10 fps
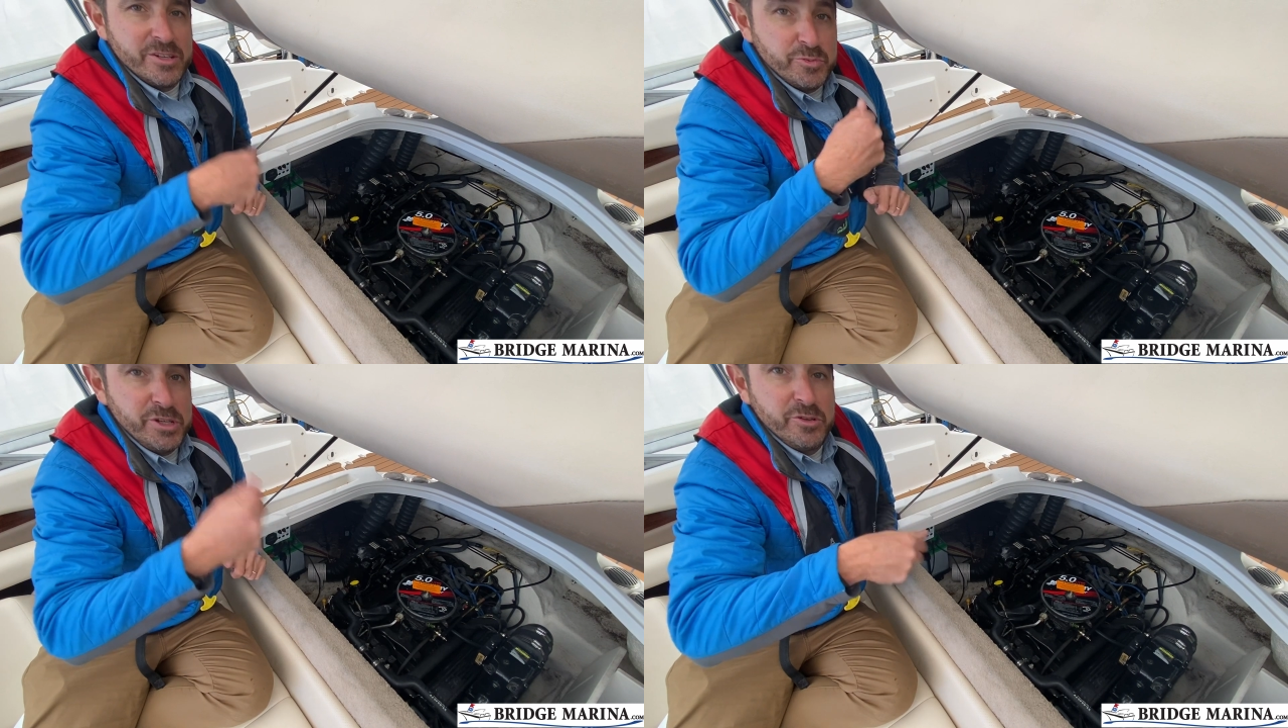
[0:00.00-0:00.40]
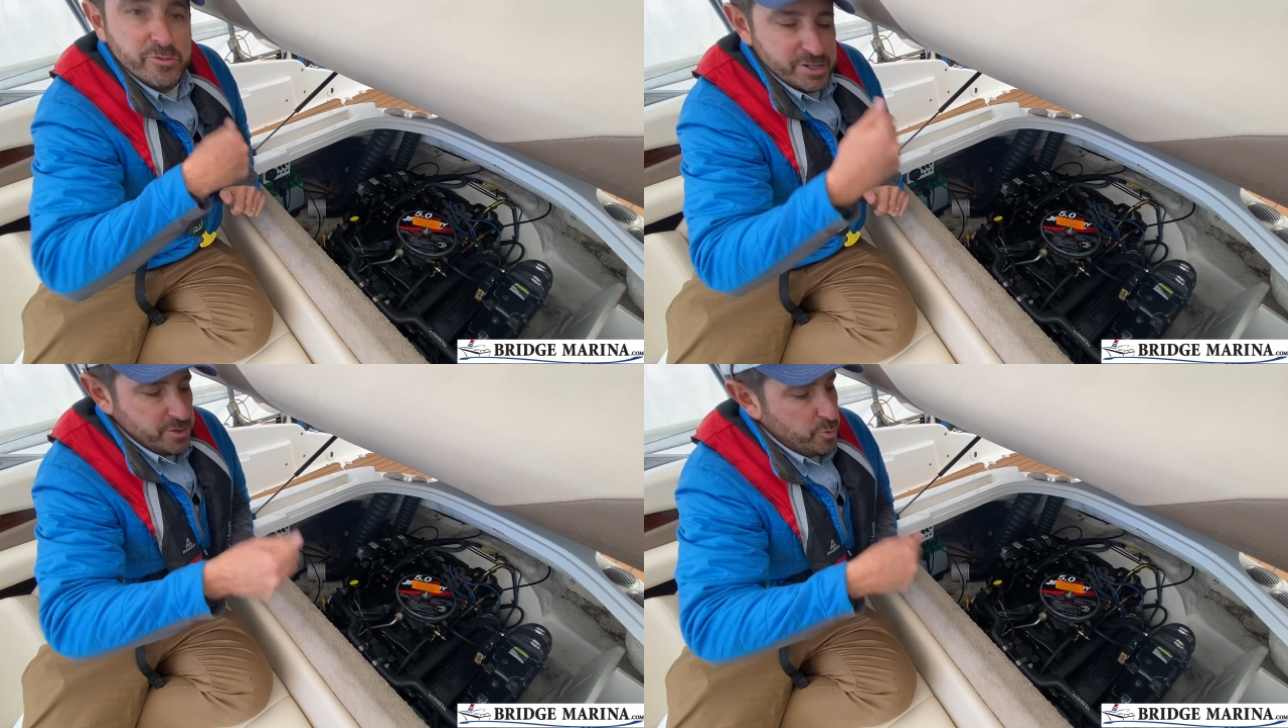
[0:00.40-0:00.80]
as we do the
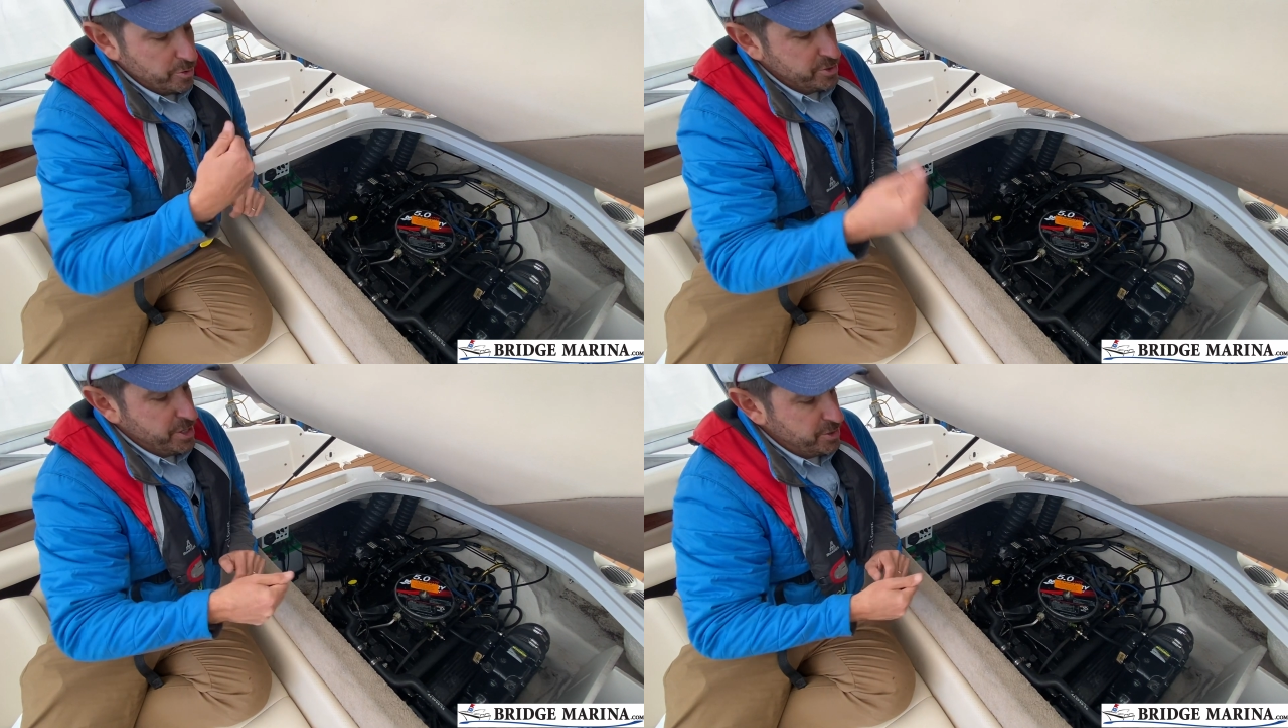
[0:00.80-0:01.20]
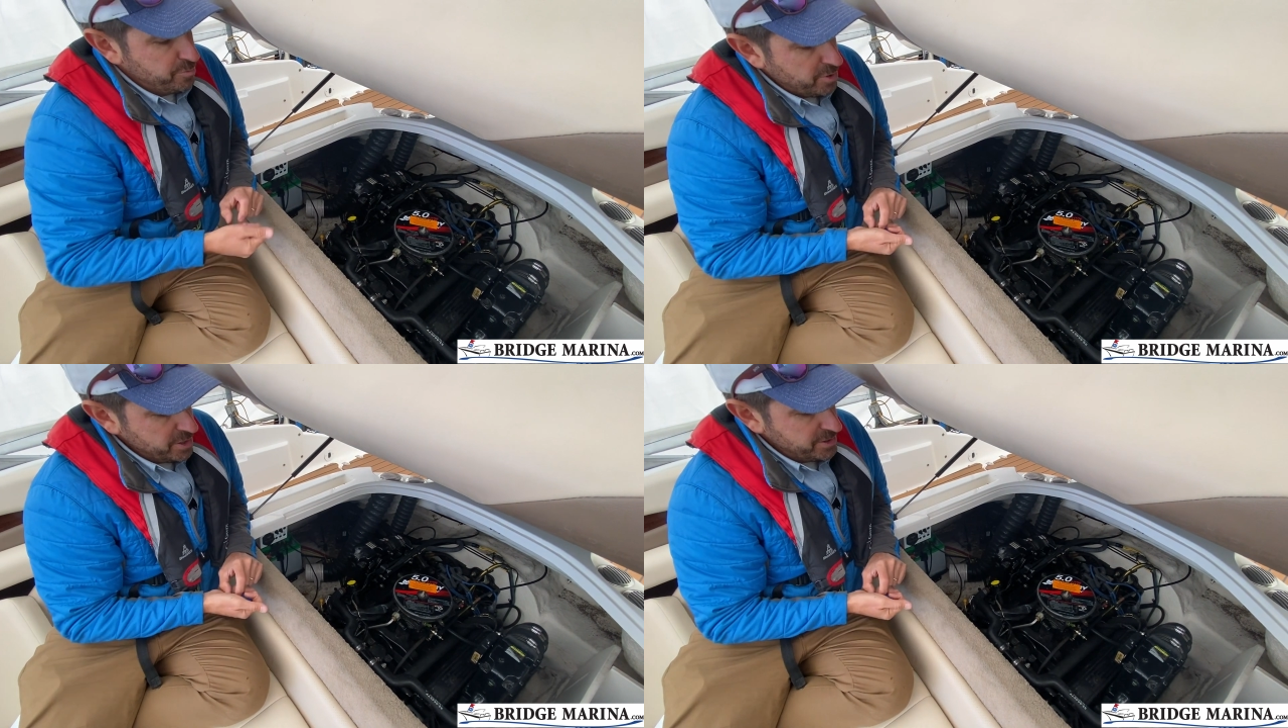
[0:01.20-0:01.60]
rest of the winterization
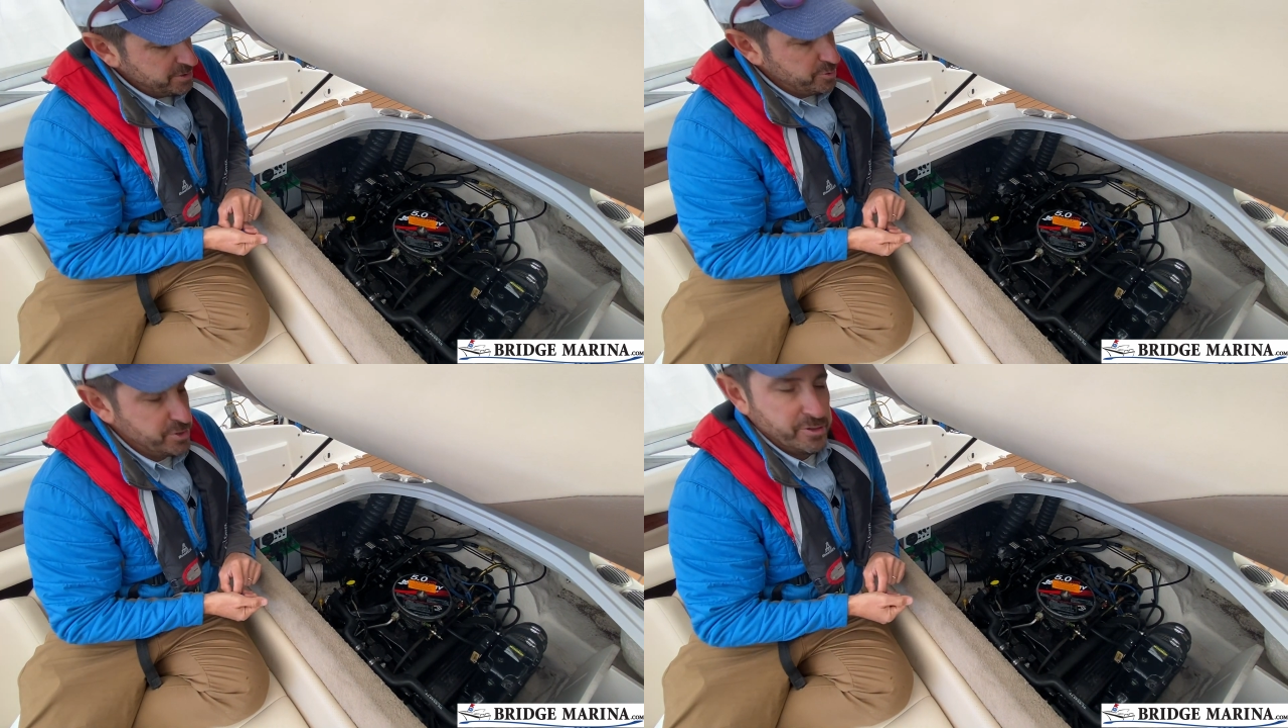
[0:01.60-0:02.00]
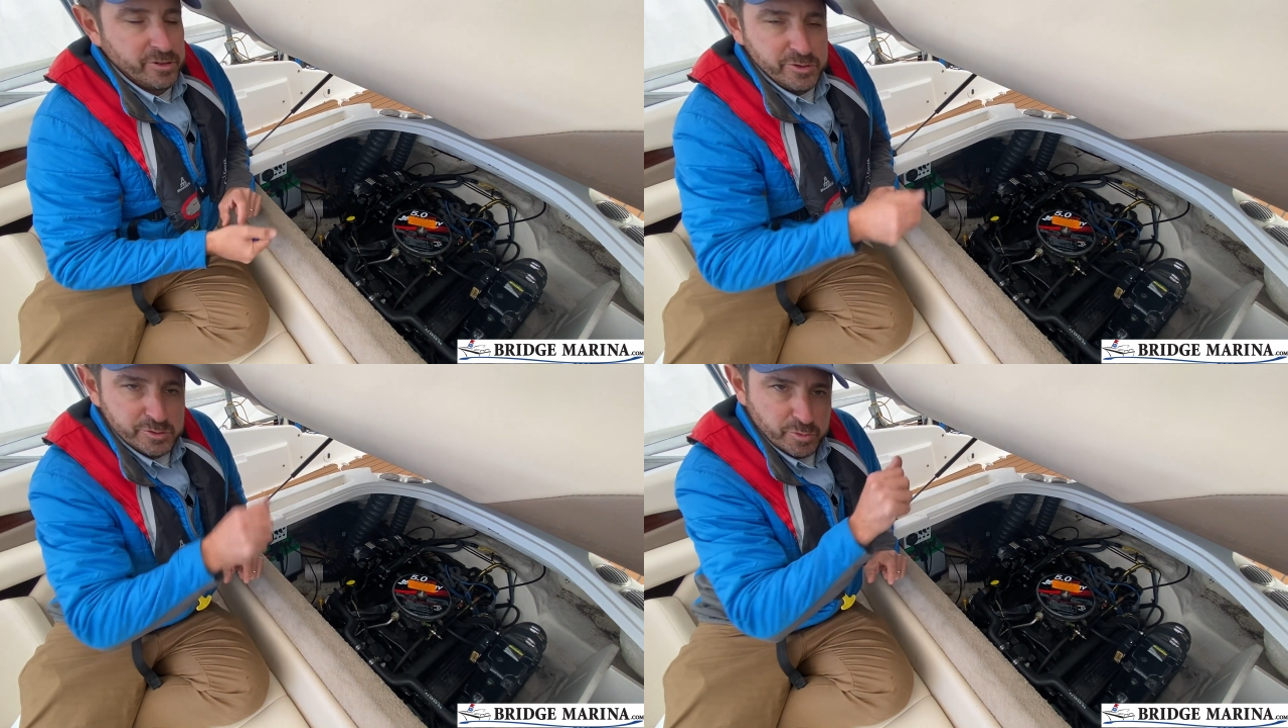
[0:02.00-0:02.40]
process, which
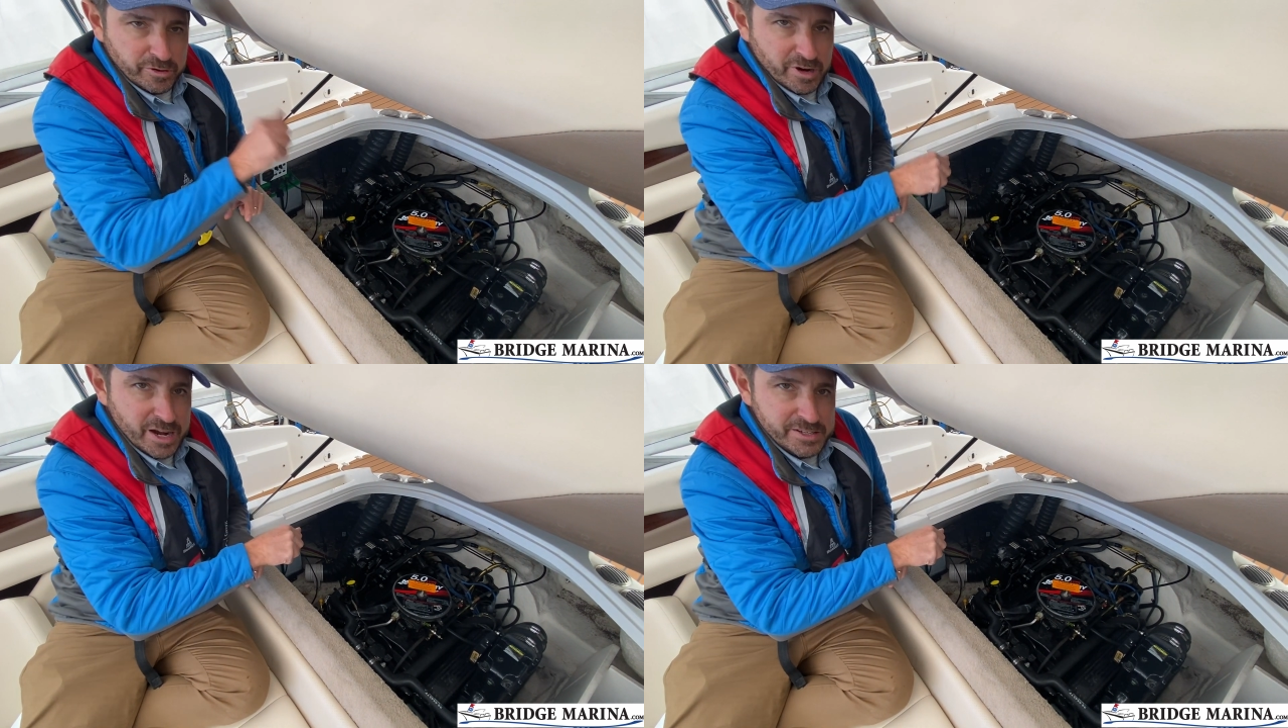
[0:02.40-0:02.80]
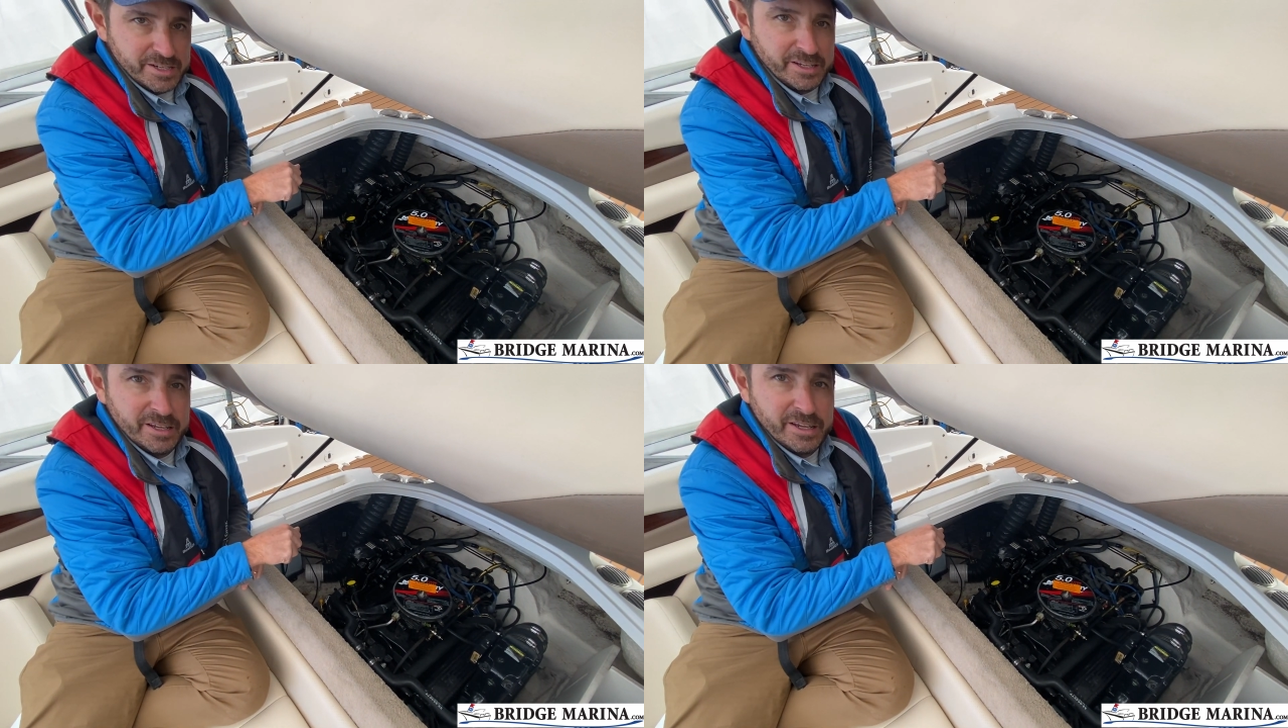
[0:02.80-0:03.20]
includes winterizing